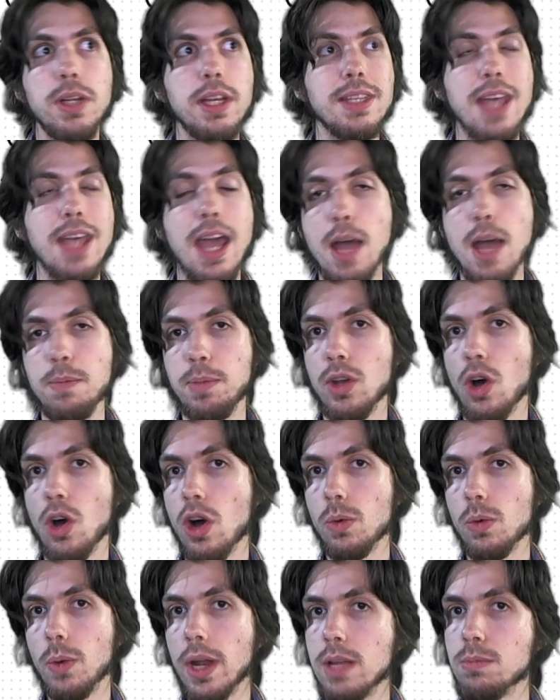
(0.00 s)
has happened
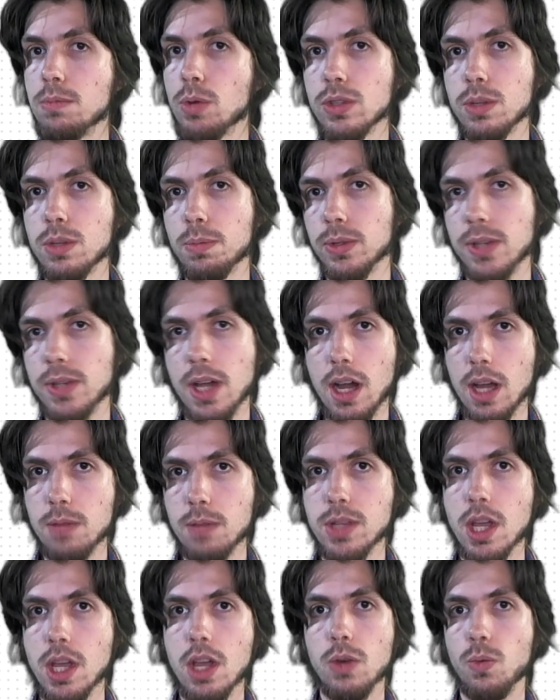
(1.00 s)
already multiple
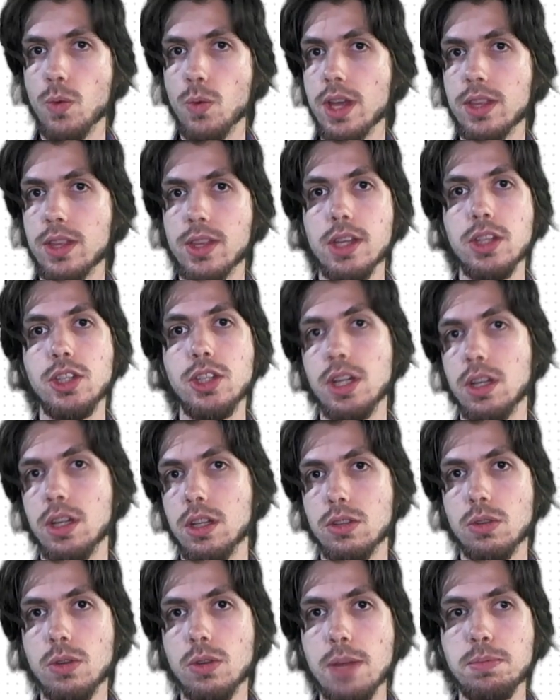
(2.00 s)
times with
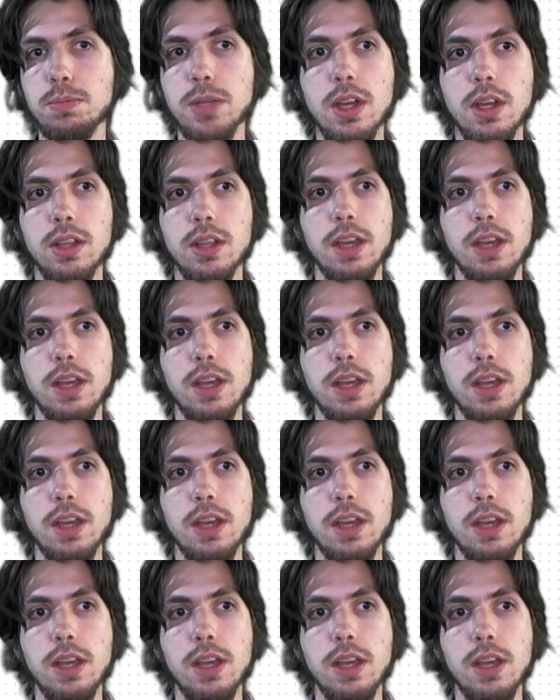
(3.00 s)
GDScript.